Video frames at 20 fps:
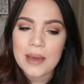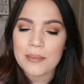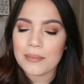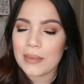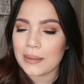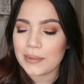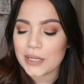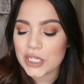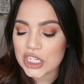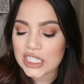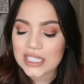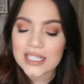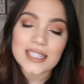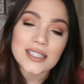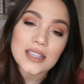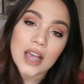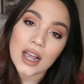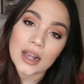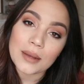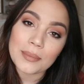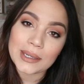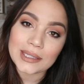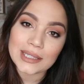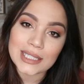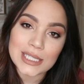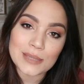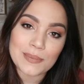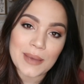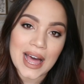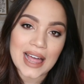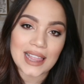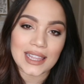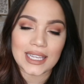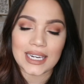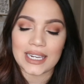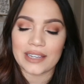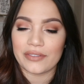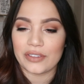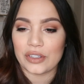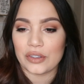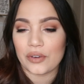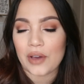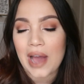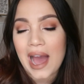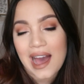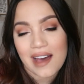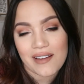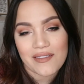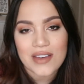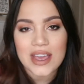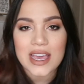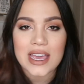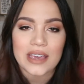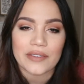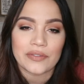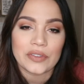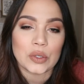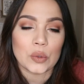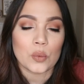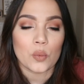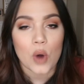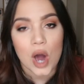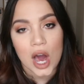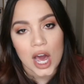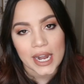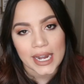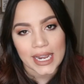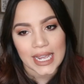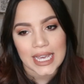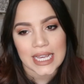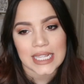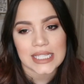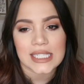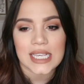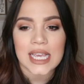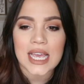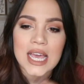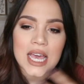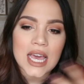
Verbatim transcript: maybe just to talk about this palette if you have it, if you want it